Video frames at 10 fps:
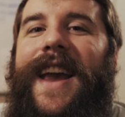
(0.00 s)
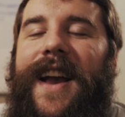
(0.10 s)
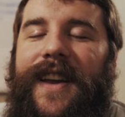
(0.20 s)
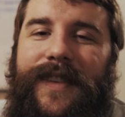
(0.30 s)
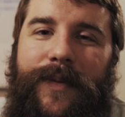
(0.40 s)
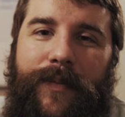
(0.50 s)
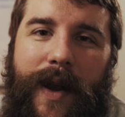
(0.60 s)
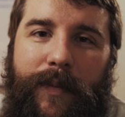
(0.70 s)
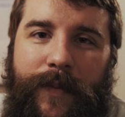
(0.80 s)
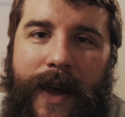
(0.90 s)
Hey guys,
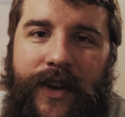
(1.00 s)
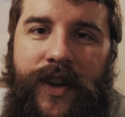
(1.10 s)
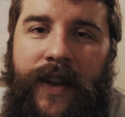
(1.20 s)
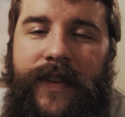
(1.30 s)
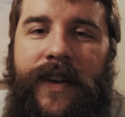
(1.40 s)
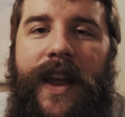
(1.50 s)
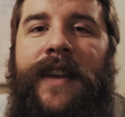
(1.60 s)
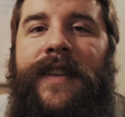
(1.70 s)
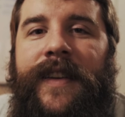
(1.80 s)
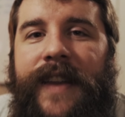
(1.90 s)
my name is Matt Johnson,
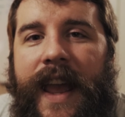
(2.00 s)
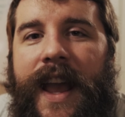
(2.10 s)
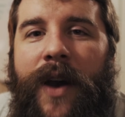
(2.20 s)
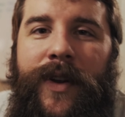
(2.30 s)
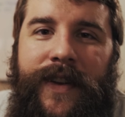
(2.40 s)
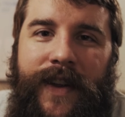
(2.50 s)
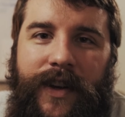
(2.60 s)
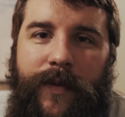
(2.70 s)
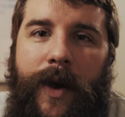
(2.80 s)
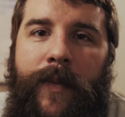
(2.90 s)
and today I want to
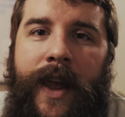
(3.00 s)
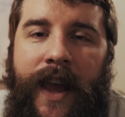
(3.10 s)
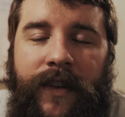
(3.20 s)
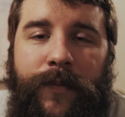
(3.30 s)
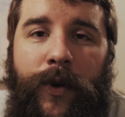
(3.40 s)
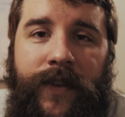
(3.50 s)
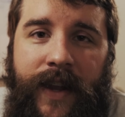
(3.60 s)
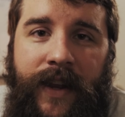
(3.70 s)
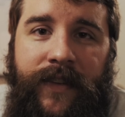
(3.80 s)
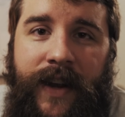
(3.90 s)
talk to you about my export
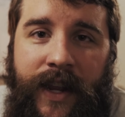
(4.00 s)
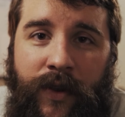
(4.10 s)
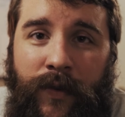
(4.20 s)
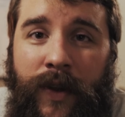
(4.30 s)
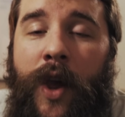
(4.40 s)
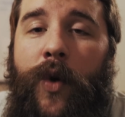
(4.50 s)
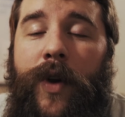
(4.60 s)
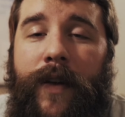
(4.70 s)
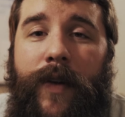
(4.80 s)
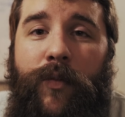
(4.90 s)
settings that I use
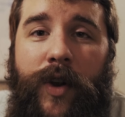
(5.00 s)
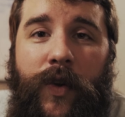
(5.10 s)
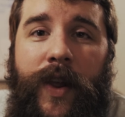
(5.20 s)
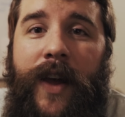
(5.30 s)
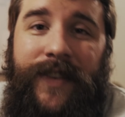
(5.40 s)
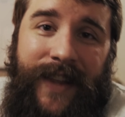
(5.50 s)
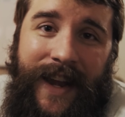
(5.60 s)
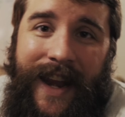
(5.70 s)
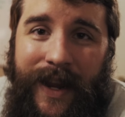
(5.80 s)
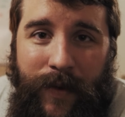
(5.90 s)
whenever I'm rendering out
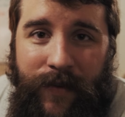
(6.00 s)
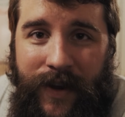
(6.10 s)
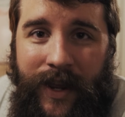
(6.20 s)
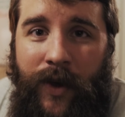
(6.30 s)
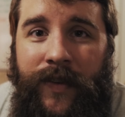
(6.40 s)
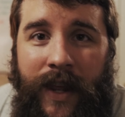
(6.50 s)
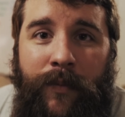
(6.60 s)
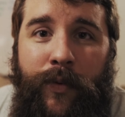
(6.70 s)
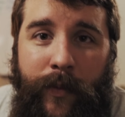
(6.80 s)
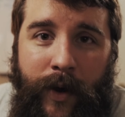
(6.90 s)
1080p videos
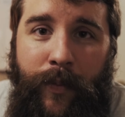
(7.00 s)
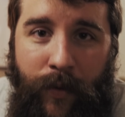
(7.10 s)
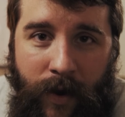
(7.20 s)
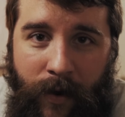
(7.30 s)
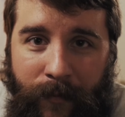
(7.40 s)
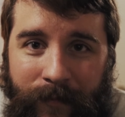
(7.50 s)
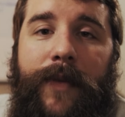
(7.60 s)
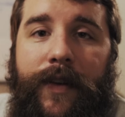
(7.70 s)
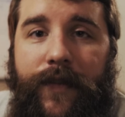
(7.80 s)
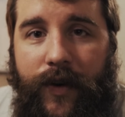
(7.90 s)
in Premiere Pro. In
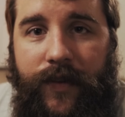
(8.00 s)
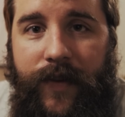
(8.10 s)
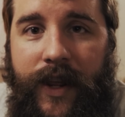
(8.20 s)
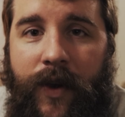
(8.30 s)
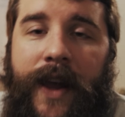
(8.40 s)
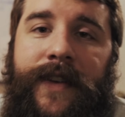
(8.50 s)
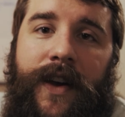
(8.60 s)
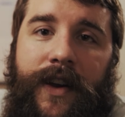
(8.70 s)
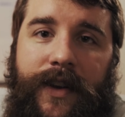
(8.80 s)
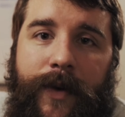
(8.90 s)
my first video, I
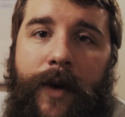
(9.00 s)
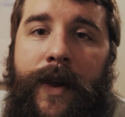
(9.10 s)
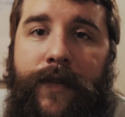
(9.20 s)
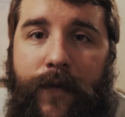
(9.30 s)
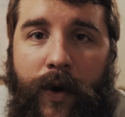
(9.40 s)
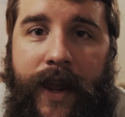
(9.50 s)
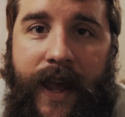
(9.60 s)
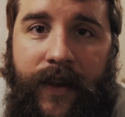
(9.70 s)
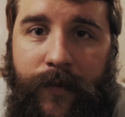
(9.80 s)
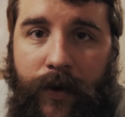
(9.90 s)
talked about my 4K
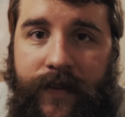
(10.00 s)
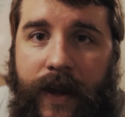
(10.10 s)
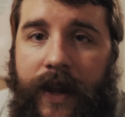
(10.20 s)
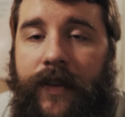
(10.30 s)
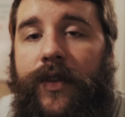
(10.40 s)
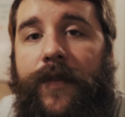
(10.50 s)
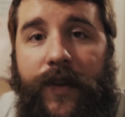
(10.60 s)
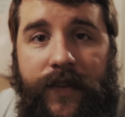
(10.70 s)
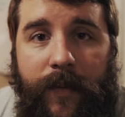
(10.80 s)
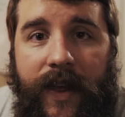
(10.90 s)
export settings. So if
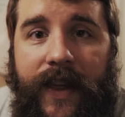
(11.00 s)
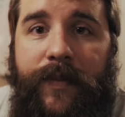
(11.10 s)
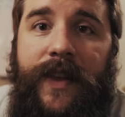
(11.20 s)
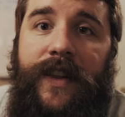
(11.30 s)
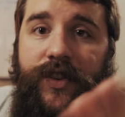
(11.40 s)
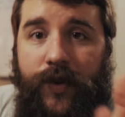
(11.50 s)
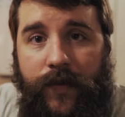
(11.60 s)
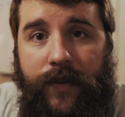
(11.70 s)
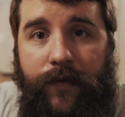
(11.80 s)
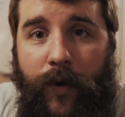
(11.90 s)
you're somebody like me that
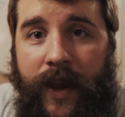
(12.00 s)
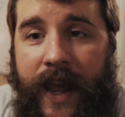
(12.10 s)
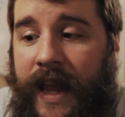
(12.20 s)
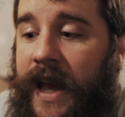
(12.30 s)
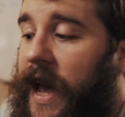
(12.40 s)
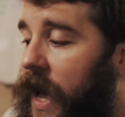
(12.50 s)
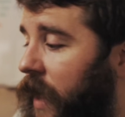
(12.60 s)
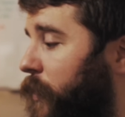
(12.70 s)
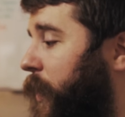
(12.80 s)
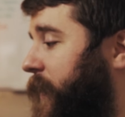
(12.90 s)
shoots in 4K
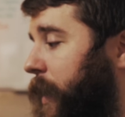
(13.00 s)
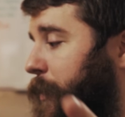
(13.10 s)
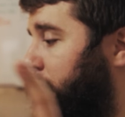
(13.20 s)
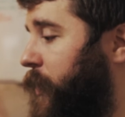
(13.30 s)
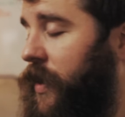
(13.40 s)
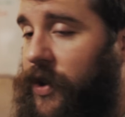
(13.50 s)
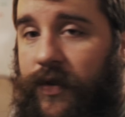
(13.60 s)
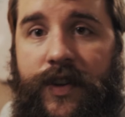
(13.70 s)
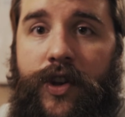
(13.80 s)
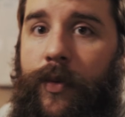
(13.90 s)
and then wants to upload to
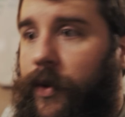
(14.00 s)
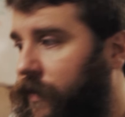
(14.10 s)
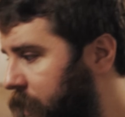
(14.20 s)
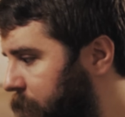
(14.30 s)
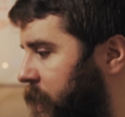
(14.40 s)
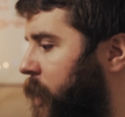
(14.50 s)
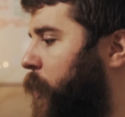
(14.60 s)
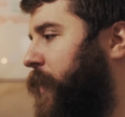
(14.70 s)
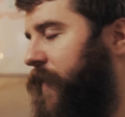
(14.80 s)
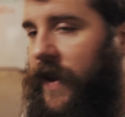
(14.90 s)
YouTube or
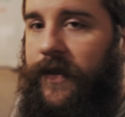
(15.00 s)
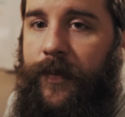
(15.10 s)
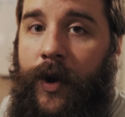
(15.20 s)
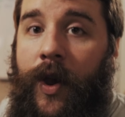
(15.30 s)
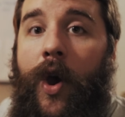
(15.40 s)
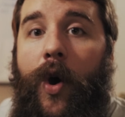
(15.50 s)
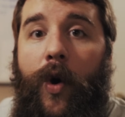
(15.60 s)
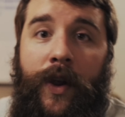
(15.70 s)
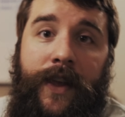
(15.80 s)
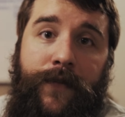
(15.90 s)
Vimeo or Facebook
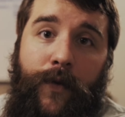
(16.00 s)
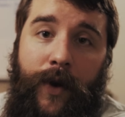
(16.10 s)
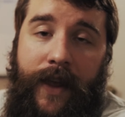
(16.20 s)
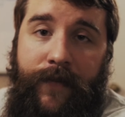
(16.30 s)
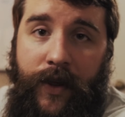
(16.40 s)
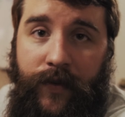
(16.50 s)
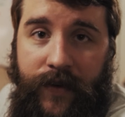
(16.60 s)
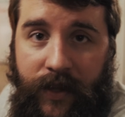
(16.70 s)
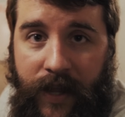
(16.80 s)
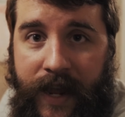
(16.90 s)
or give 4K videos
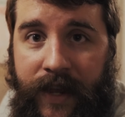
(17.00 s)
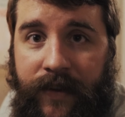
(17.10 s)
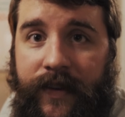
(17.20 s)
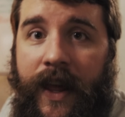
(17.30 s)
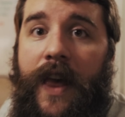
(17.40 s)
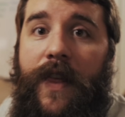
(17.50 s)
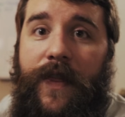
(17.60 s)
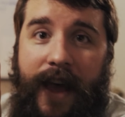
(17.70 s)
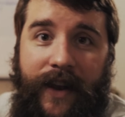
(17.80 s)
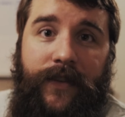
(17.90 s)
to clients,
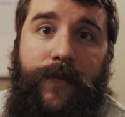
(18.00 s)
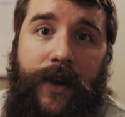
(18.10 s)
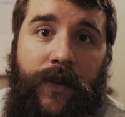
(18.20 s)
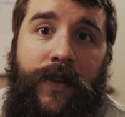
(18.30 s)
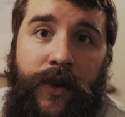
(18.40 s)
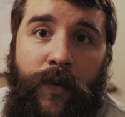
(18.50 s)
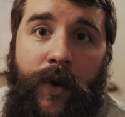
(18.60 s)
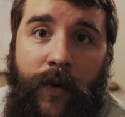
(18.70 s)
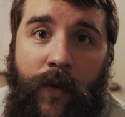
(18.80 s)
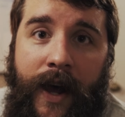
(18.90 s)
that is a video that you
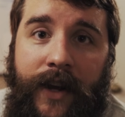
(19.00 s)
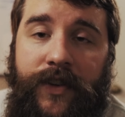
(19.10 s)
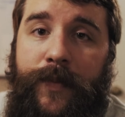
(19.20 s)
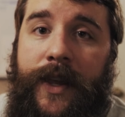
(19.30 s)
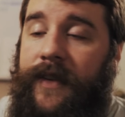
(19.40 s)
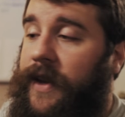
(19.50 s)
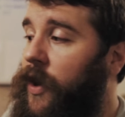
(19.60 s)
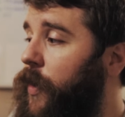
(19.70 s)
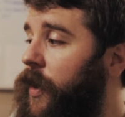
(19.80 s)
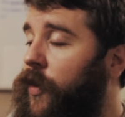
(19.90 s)
want to watch because I
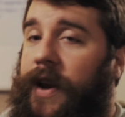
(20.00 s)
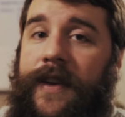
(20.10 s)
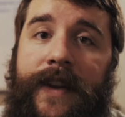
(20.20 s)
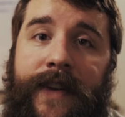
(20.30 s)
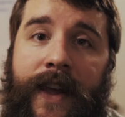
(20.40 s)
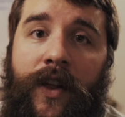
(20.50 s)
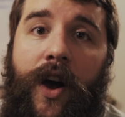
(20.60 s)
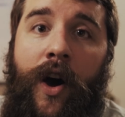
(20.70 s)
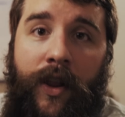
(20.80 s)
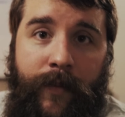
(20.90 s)
go into great
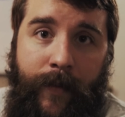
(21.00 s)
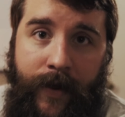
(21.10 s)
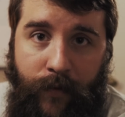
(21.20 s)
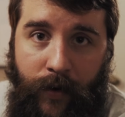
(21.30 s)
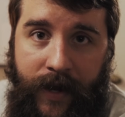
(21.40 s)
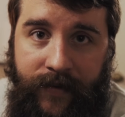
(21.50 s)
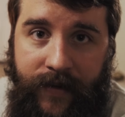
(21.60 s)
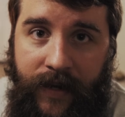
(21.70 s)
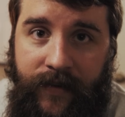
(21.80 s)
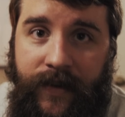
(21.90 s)
detail all about my 4K
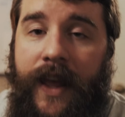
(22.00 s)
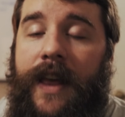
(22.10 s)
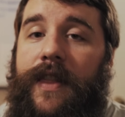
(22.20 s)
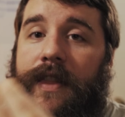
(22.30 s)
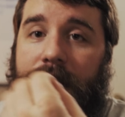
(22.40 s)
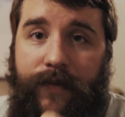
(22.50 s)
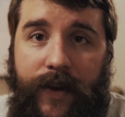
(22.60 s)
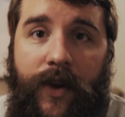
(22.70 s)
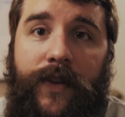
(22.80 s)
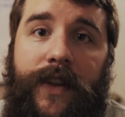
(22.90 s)
settings. This
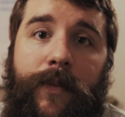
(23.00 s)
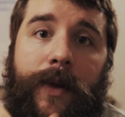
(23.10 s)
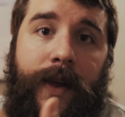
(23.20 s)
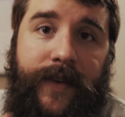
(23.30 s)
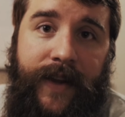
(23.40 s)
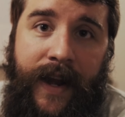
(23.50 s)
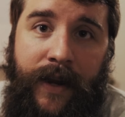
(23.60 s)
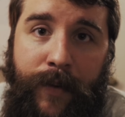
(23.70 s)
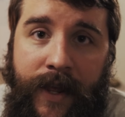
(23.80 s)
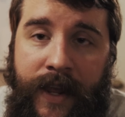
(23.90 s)
video is going to be about
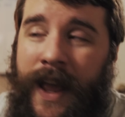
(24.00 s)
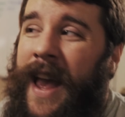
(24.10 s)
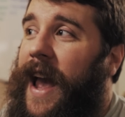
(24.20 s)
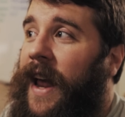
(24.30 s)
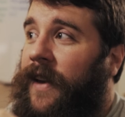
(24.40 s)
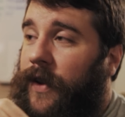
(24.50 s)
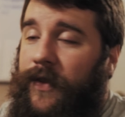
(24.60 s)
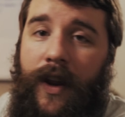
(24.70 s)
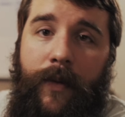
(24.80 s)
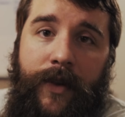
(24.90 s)
1080p, and it's
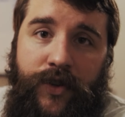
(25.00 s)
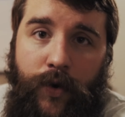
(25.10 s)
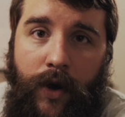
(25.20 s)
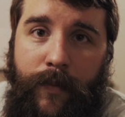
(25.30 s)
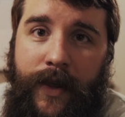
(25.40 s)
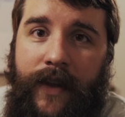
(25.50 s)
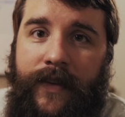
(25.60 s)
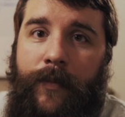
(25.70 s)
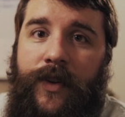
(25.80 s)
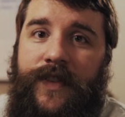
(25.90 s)
also going to be shorter
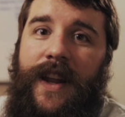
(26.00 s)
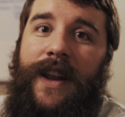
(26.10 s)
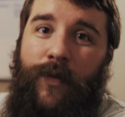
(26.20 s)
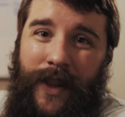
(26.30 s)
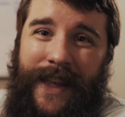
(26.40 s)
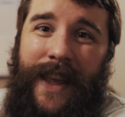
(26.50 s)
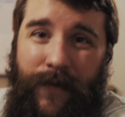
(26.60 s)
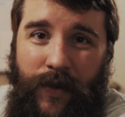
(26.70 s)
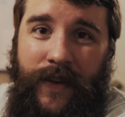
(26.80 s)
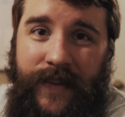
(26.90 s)
because I'm just going to really
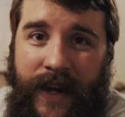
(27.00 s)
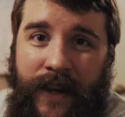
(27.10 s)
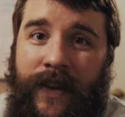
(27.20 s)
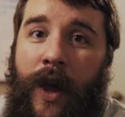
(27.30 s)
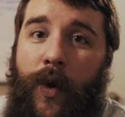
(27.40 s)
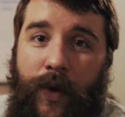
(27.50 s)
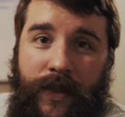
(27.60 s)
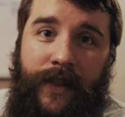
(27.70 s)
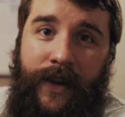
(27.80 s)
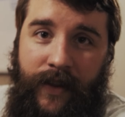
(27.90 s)
give you the settings
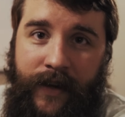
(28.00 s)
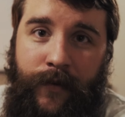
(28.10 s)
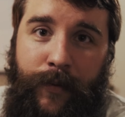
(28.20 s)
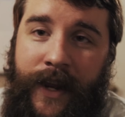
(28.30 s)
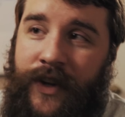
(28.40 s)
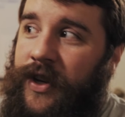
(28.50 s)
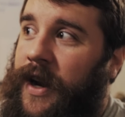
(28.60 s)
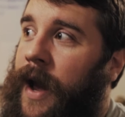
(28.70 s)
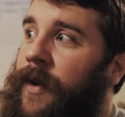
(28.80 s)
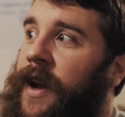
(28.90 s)
with a little
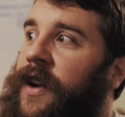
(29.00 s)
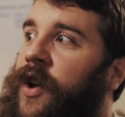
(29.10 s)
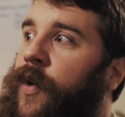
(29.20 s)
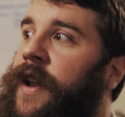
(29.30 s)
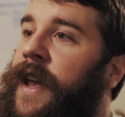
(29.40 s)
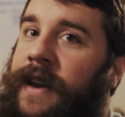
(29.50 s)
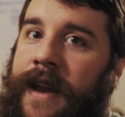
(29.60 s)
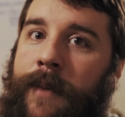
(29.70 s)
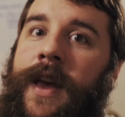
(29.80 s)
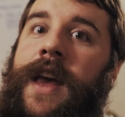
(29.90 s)
explanation. I'm not going to go into
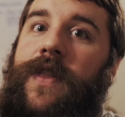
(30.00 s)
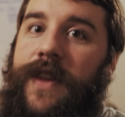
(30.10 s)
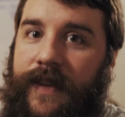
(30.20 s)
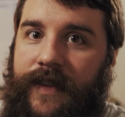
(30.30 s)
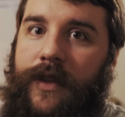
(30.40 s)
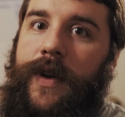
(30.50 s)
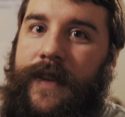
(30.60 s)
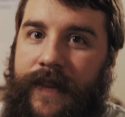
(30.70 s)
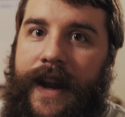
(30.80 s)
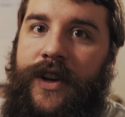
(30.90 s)
in-depth. This is the
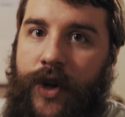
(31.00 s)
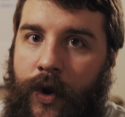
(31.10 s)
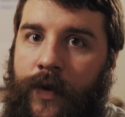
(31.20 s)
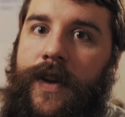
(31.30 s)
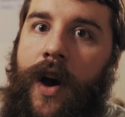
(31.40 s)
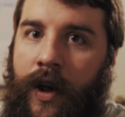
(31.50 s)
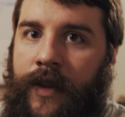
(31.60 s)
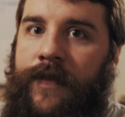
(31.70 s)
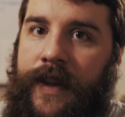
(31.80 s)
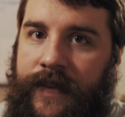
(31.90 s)
reason that I chose
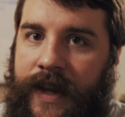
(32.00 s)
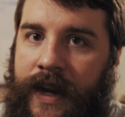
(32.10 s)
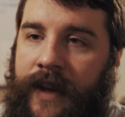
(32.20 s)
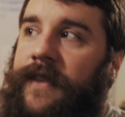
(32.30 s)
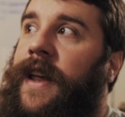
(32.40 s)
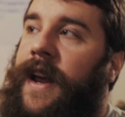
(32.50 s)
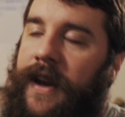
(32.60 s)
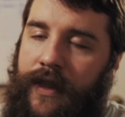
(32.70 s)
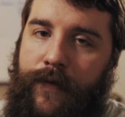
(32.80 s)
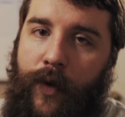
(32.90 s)
all of these settings like I
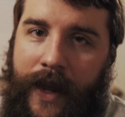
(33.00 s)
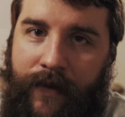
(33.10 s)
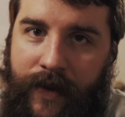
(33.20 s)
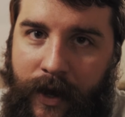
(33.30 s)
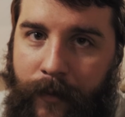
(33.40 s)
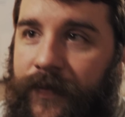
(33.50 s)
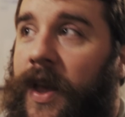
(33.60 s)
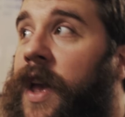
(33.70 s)
did the 4K video.